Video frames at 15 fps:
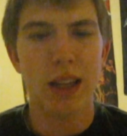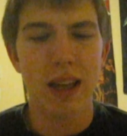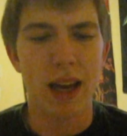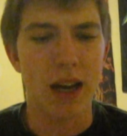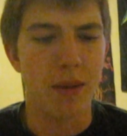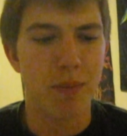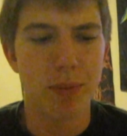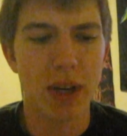
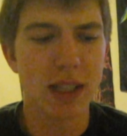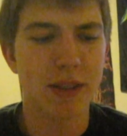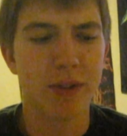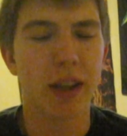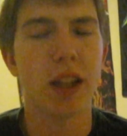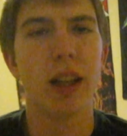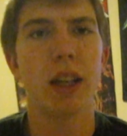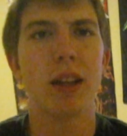yeah, best
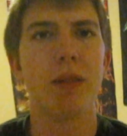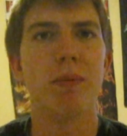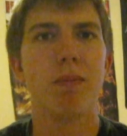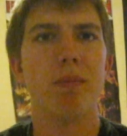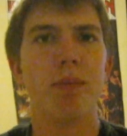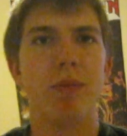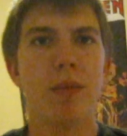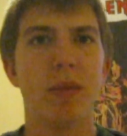feeling,
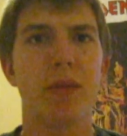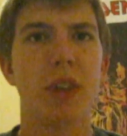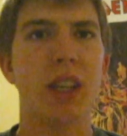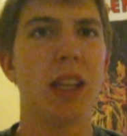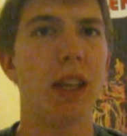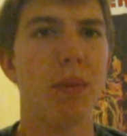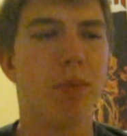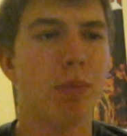
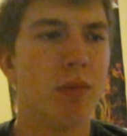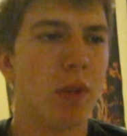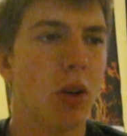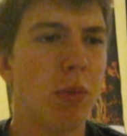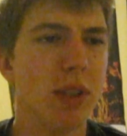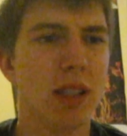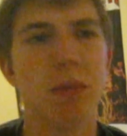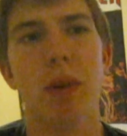really,
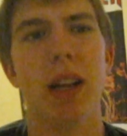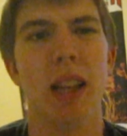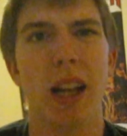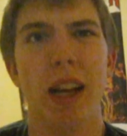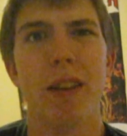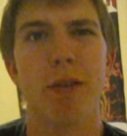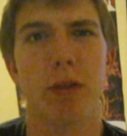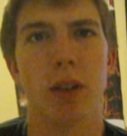almost of my
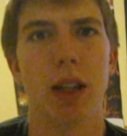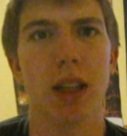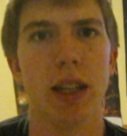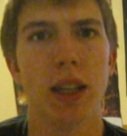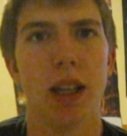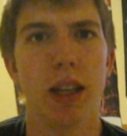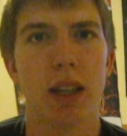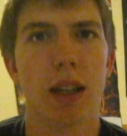life,
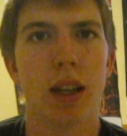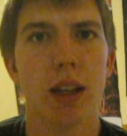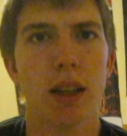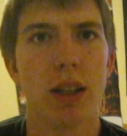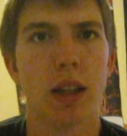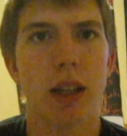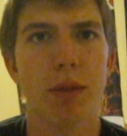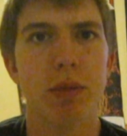really. Like,
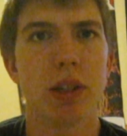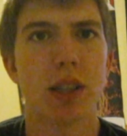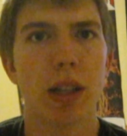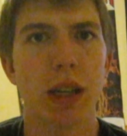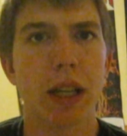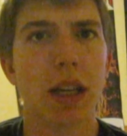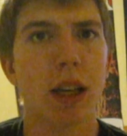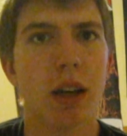it was
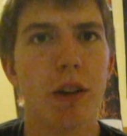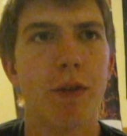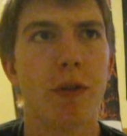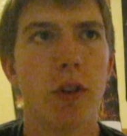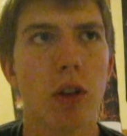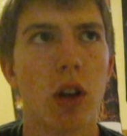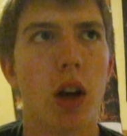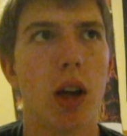like a
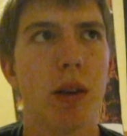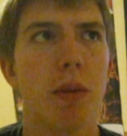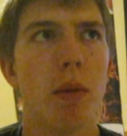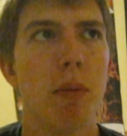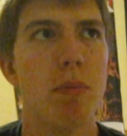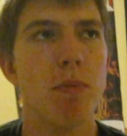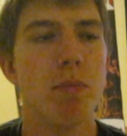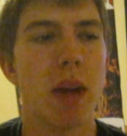
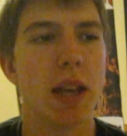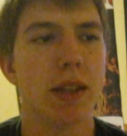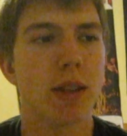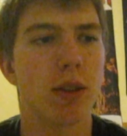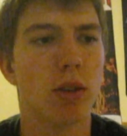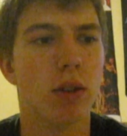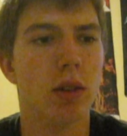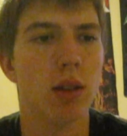full-on
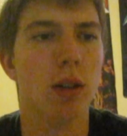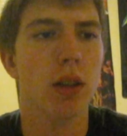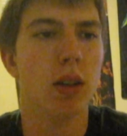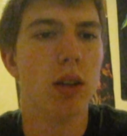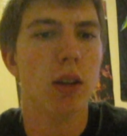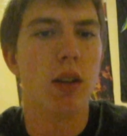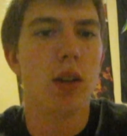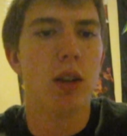mental,
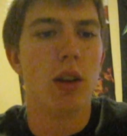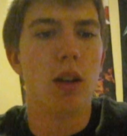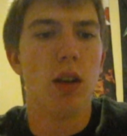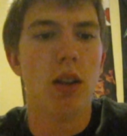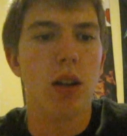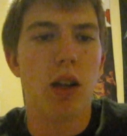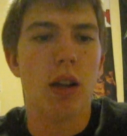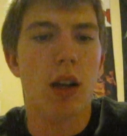
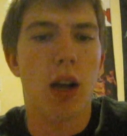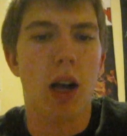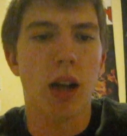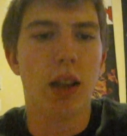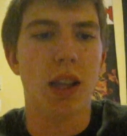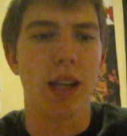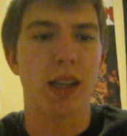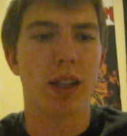
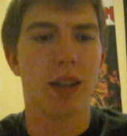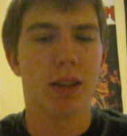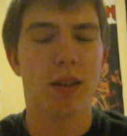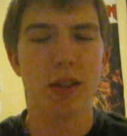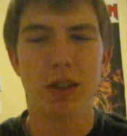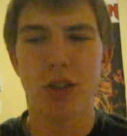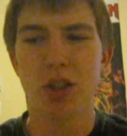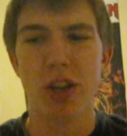like,
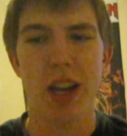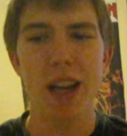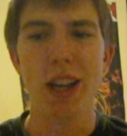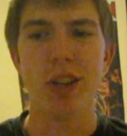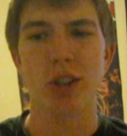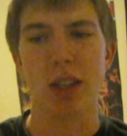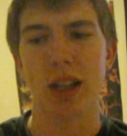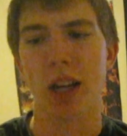
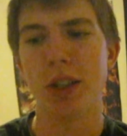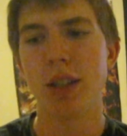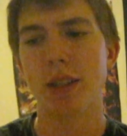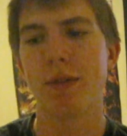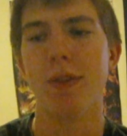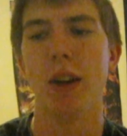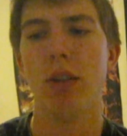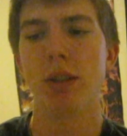change. Like, I
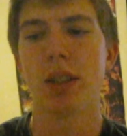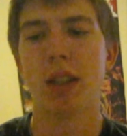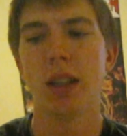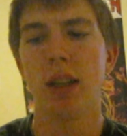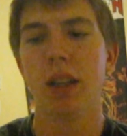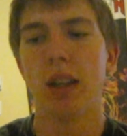just felt